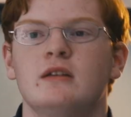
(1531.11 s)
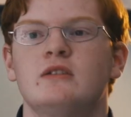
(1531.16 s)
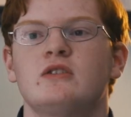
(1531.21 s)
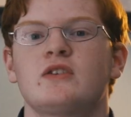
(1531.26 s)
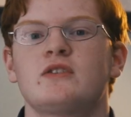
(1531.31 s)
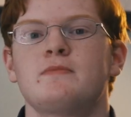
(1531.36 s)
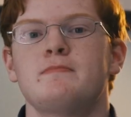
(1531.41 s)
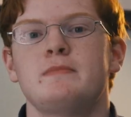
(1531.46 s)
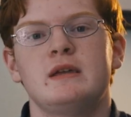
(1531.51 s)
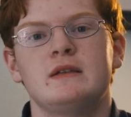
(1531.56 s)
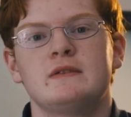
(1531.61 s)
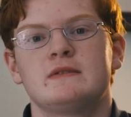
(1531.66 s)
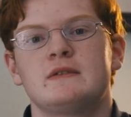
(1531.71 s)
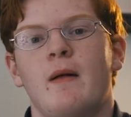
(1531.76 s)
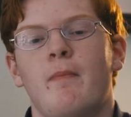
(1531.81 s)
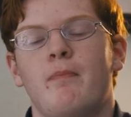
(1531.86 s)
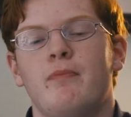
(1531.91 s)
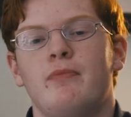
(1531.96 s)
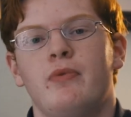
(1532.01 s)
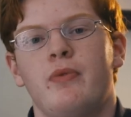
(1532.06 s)
it just means
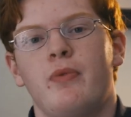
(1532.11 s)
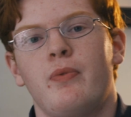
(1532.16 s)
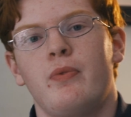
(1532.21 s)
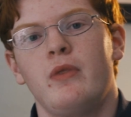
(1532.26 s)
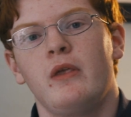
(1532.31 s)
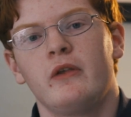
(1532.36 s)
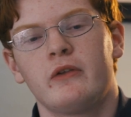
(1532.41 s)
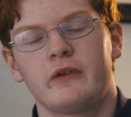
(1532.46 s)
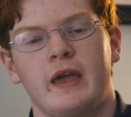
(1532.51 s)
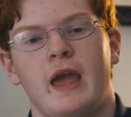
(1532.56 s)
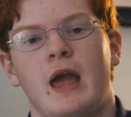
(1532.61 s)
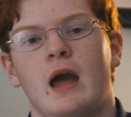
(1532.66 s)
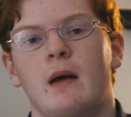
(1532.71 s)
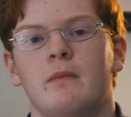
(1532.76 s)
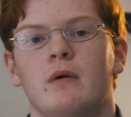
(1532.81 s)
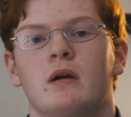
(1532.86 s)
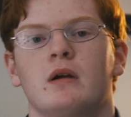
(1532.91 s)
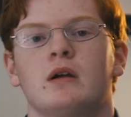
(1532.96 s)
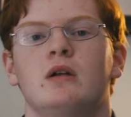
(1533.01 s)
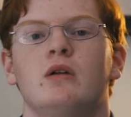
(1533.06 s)
that this
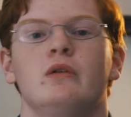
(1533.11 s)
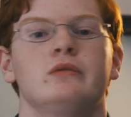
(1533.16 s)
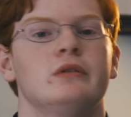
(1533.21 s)
camera